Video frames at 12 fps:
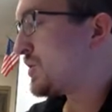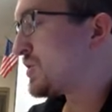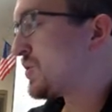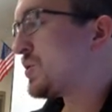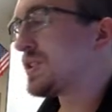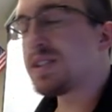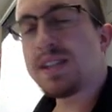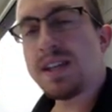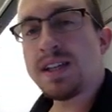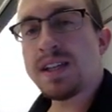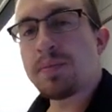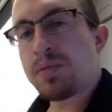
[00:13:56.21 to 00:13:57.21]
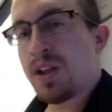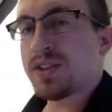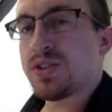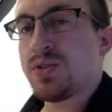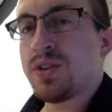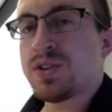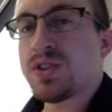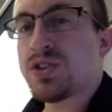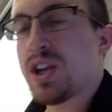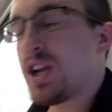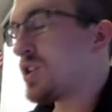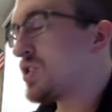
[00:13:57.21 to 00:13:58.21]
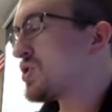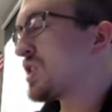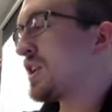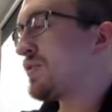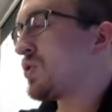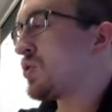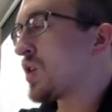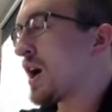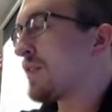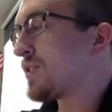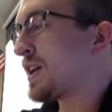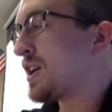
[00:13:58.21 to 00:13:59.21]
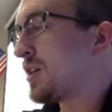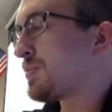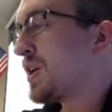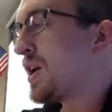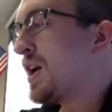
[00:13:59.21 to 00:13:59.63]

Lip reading: So you can see that plus 2 doesn't change, and if you graph that up,